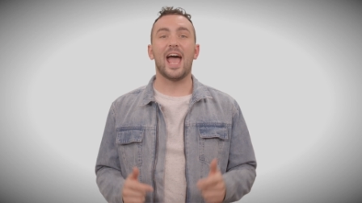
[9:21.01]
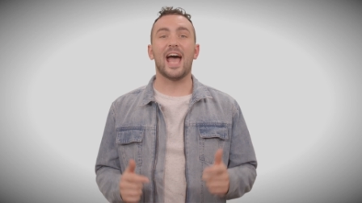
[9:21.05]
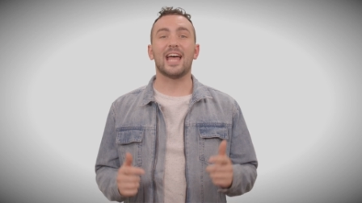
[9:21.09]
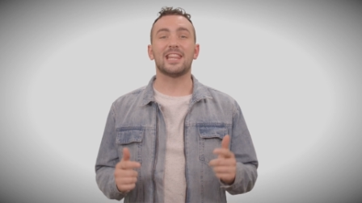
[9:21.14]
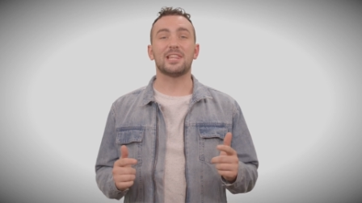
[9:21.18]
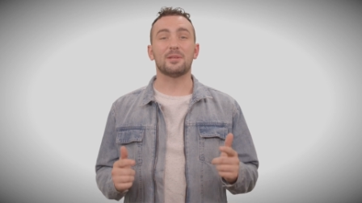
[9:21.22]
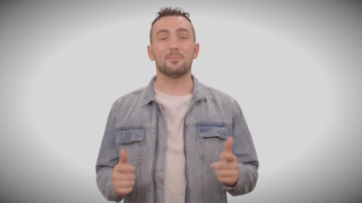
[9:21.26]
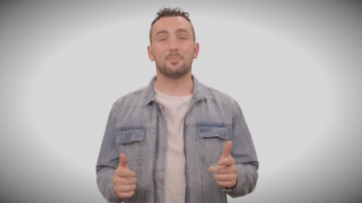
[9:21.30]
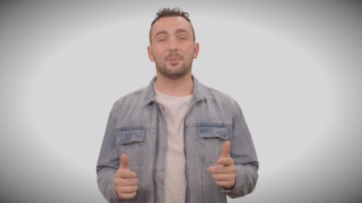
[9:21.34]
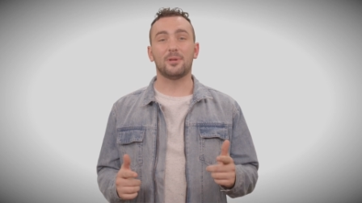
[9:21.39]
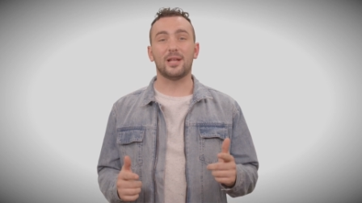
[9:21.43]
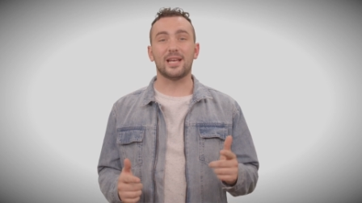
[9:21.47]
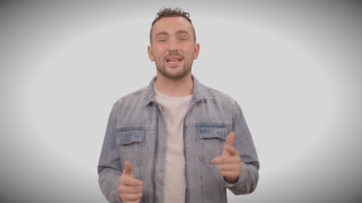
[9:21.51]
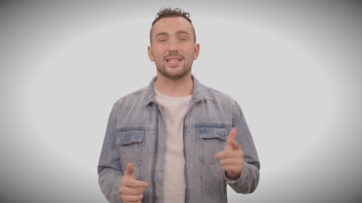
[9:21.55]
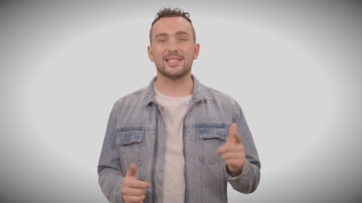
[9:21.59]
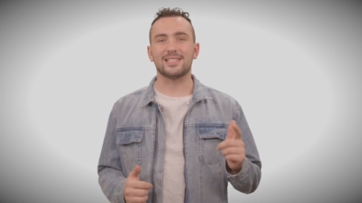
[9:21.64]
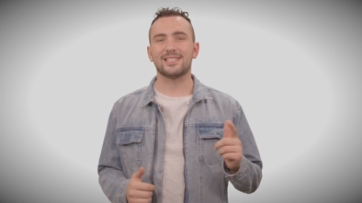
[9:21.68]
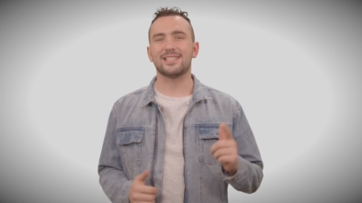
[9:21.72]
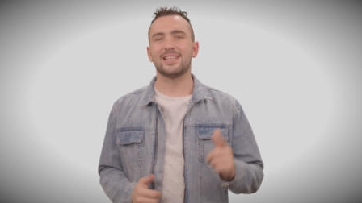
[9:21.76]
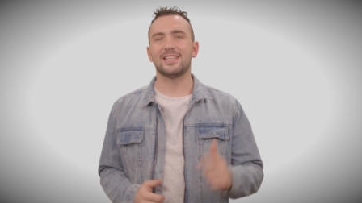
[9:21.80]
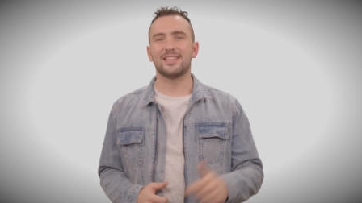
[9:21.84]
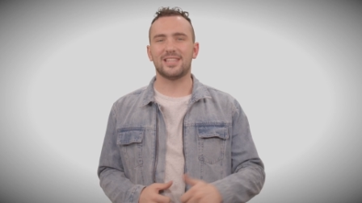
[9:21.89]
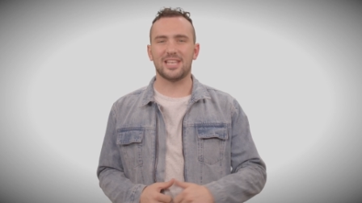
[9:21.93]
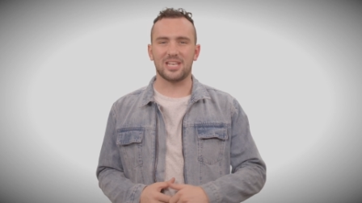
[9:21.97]
at the
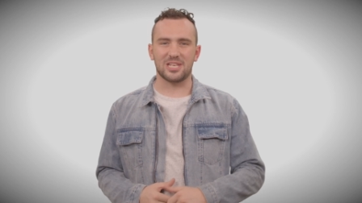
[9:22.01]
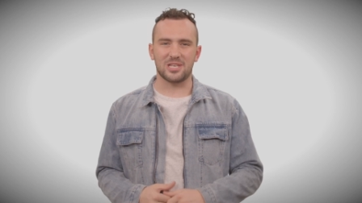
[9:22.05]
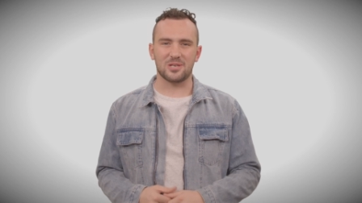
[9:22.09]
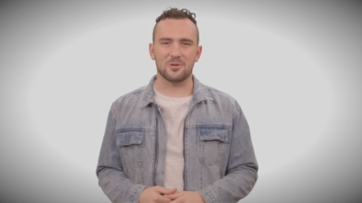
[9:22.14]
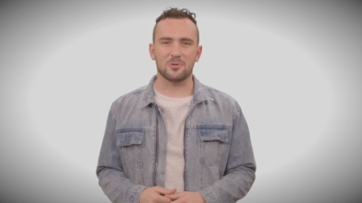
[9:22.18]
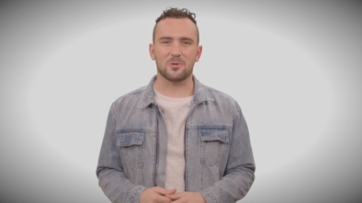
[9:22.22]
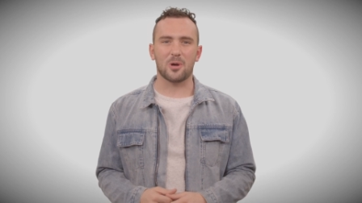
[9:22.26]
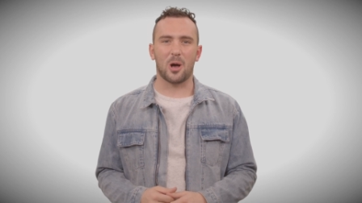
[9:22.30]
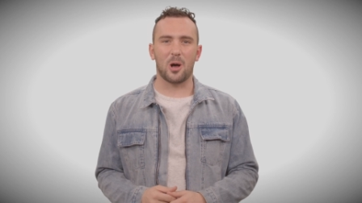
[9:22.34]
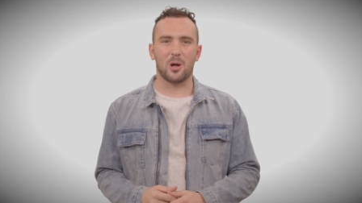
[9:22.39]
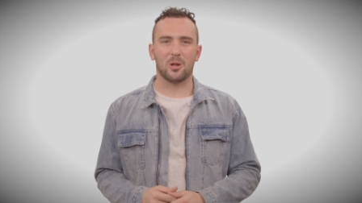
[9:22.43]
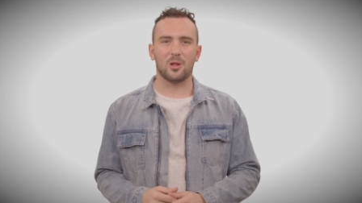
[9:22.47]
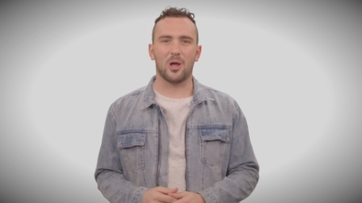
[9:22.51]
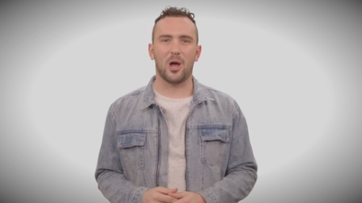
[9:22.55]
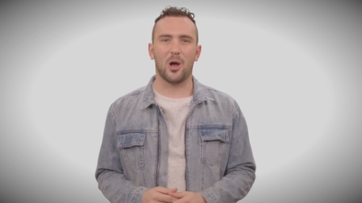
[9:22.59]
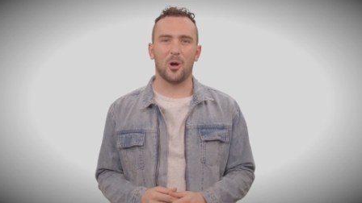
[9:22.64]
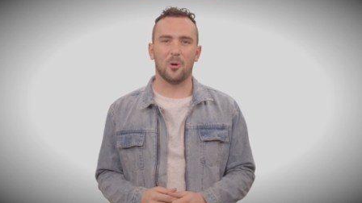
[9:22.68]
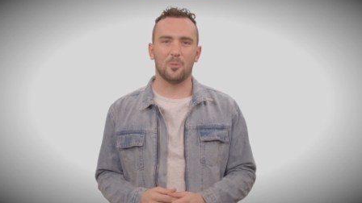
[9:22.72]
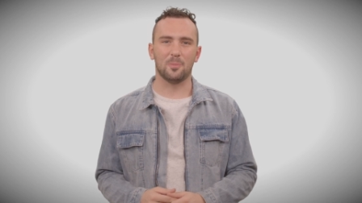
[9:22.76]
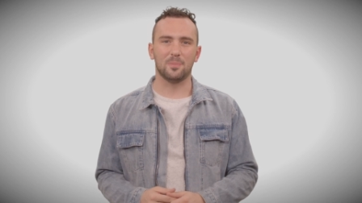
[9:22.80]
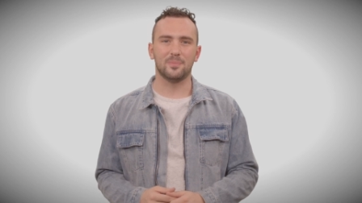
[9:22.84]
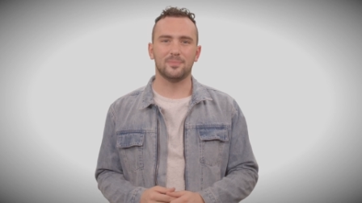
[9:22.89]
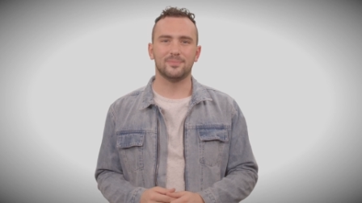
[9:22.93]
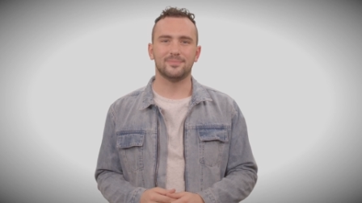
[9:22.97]
place that you call
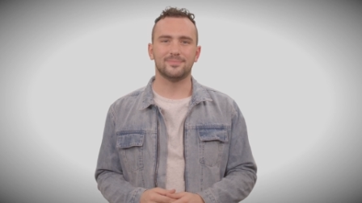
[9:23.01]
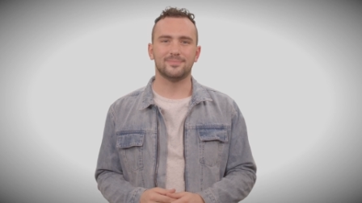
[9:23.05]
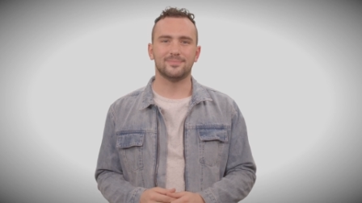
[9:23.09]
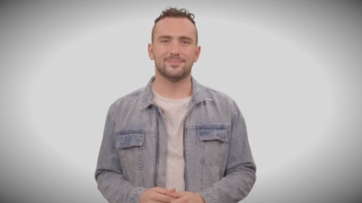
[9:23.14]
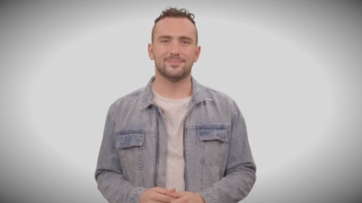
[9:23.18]
home.